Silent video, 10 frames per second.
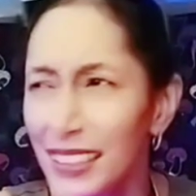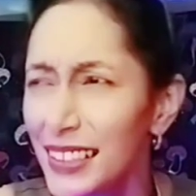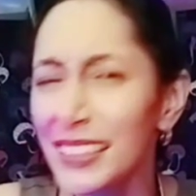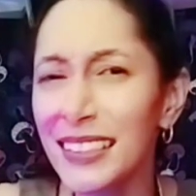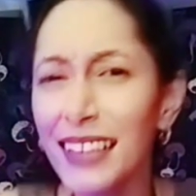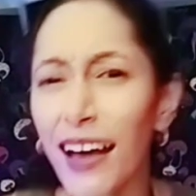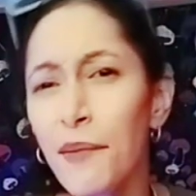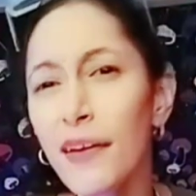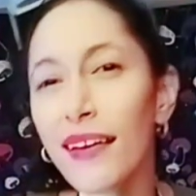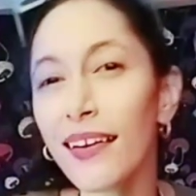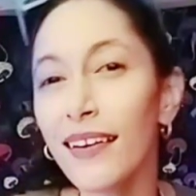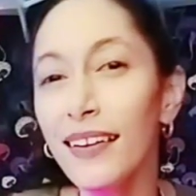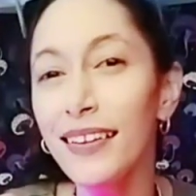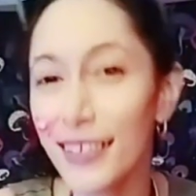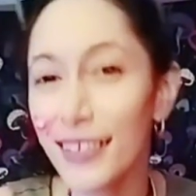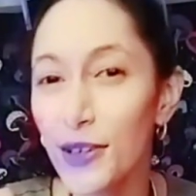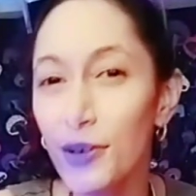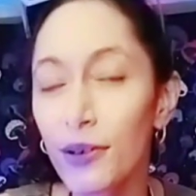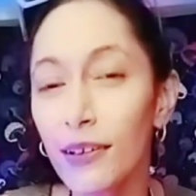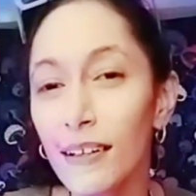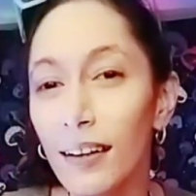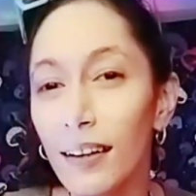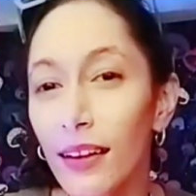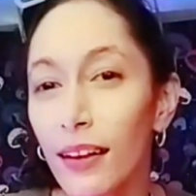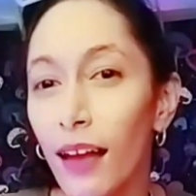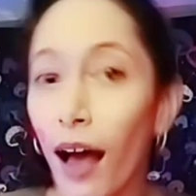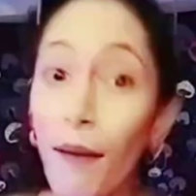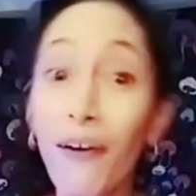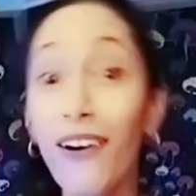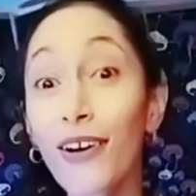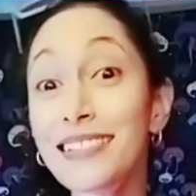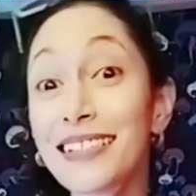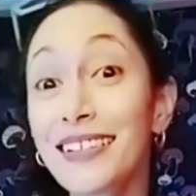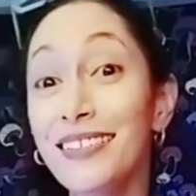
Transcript: I'm a to you. I'm a whole dude.